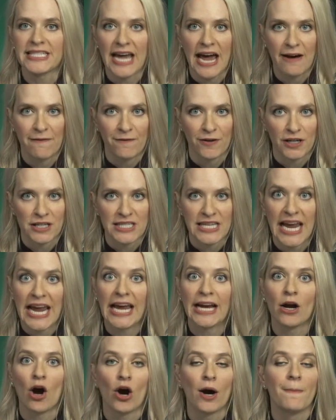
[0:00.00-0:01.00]
efforts
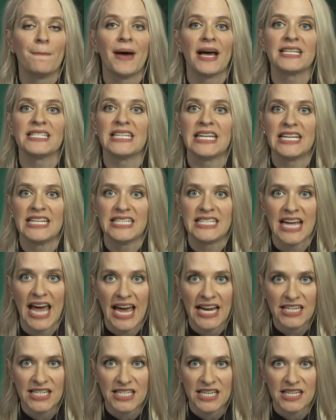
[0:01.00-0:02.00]
and our best
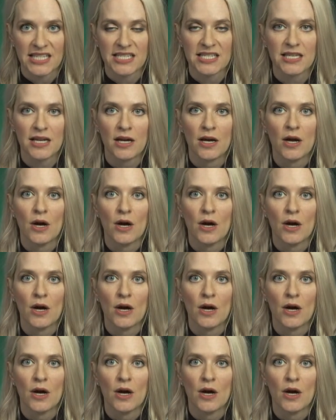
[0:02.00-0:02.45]
intentions,